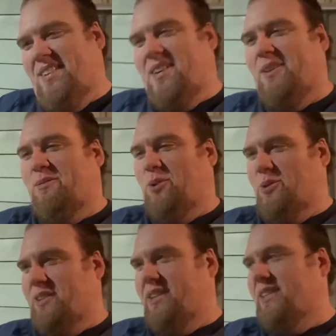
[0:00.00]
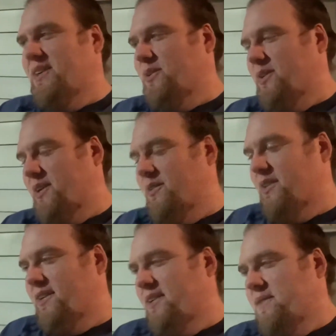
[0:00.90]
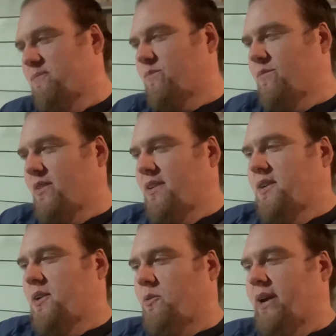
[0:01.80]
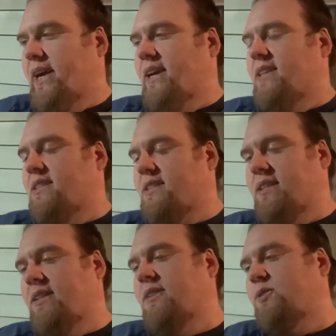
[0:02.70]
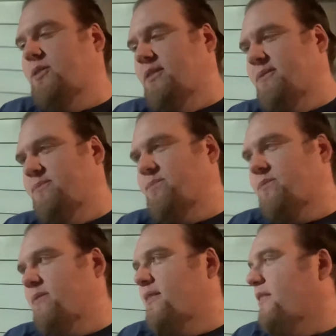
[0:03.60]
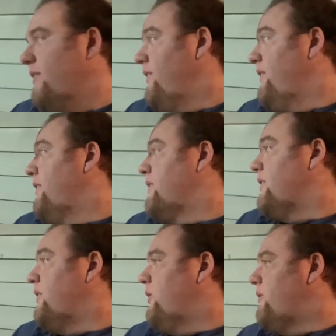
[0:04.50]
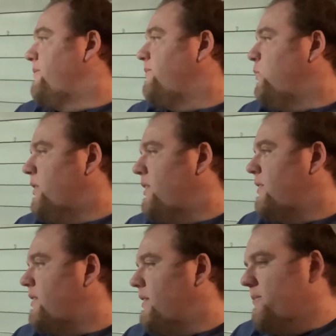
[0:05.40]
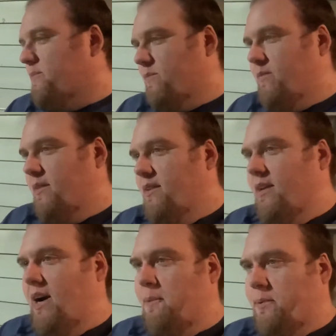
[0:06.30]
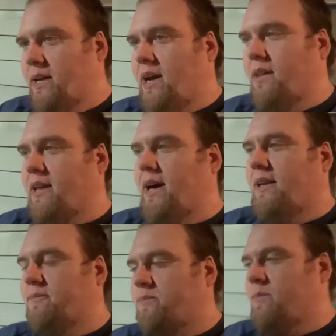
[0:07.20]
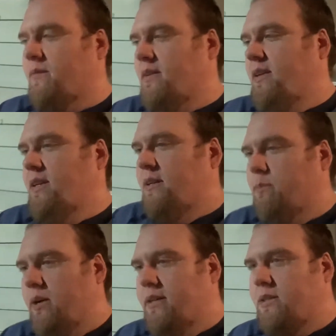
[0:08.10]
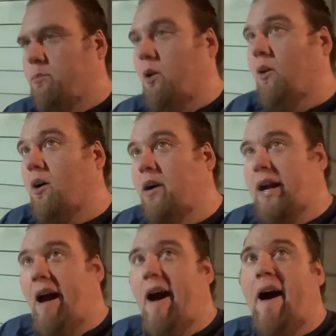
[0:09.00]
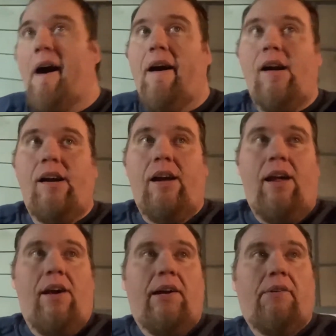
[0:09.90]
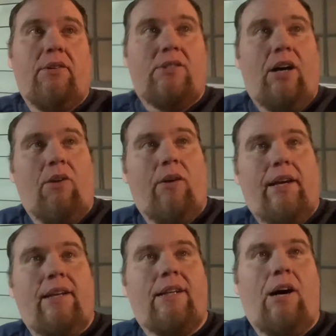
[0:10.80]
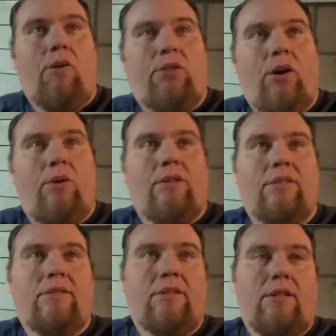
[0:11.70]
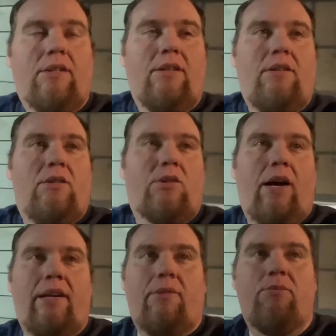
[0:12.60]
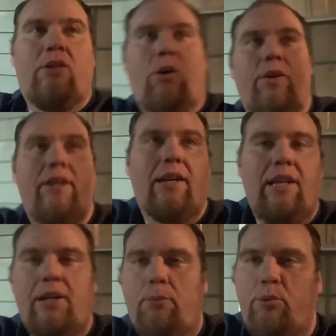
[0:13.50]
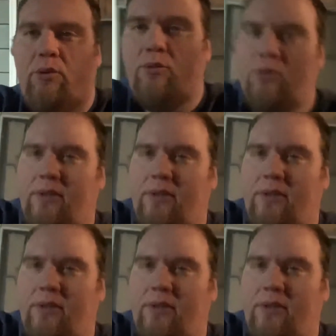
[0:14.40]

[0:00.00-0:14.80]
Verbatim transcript: Unfortunately, due to all the rain and stuff. So we just opted out of that. But tomorrow, if it's not raining, I'll throw, try to throw in a clip of